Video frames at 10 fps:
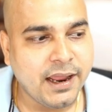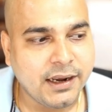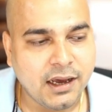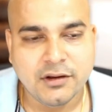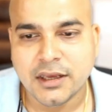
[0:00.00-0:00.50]

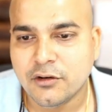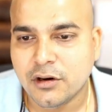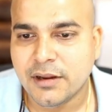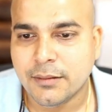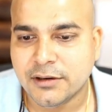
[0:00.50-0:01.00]
and now here you
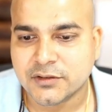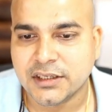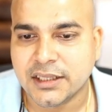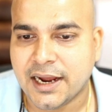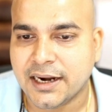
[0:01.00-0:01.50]
will be able to
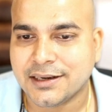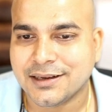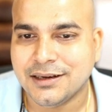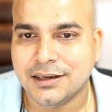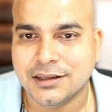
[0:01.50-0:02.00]
see
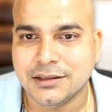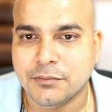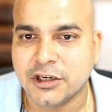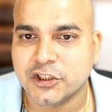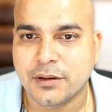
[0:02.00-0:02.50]
that uh, the
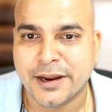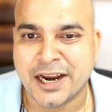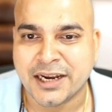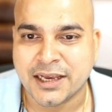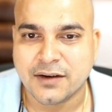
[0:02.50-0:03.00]
merge will be
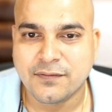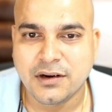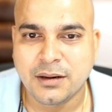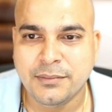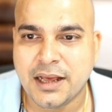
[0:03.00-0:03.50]
getting
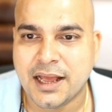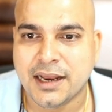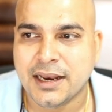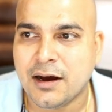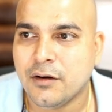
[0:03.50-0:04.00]
confirmed
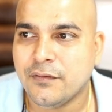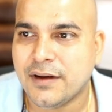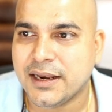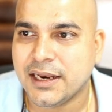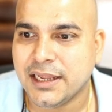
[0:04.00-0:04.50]
and now
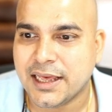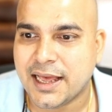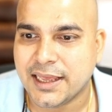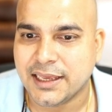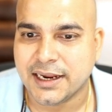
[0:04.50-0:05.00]
finally
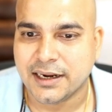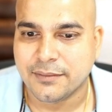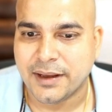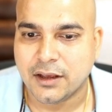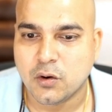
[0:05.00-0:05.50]
I
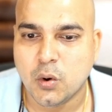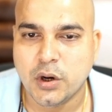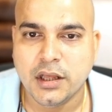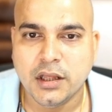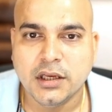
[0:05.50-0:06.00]
get my
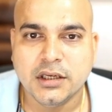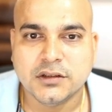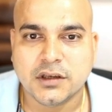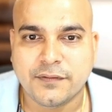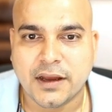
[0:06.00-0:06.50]
code
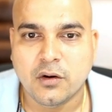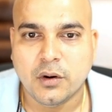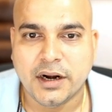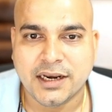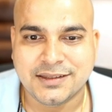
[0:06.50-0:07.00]
so if I
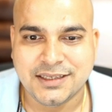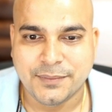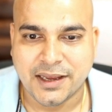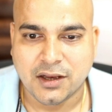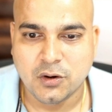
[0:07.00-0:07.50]
go ahead and see
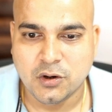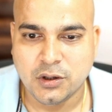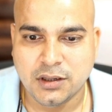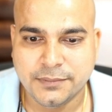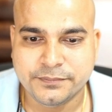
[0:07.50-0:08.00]
my
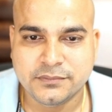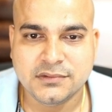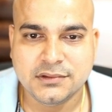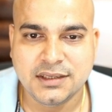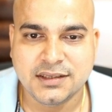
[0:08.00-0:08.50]
code
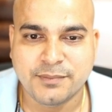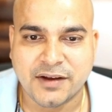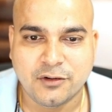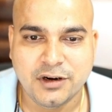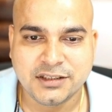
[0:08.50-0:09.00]
this is
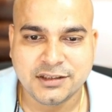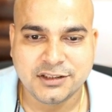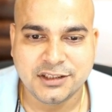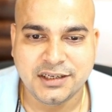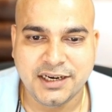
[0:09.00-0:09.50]
my folder
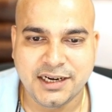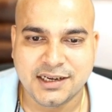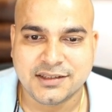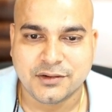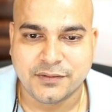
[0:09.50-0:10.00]
structure
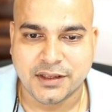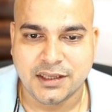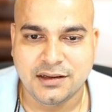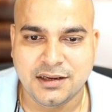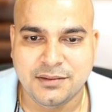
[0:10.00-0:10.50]
data is over
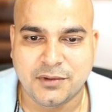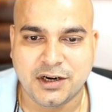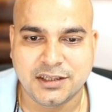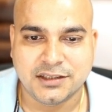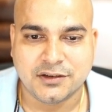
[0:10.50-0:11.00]
here
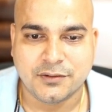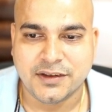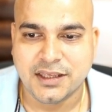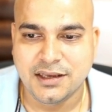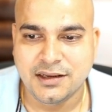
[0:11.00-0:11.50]
models is
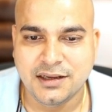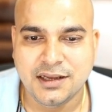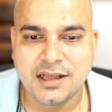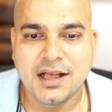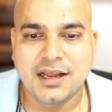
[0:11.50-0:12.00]
over
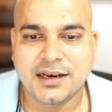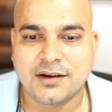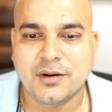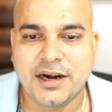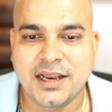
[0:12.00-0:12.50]
here
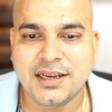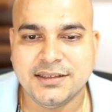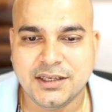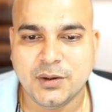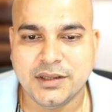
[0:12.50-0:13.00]
now go ahead and
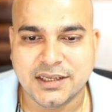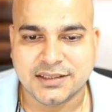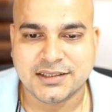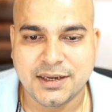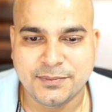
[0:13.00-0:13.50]
execute
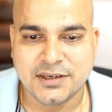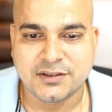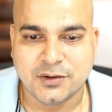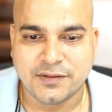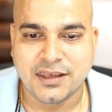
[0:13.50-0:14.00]
this script
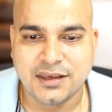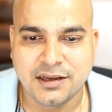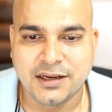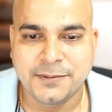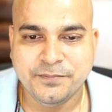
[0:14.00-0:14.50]
is over
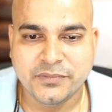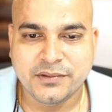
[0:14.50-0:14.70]
here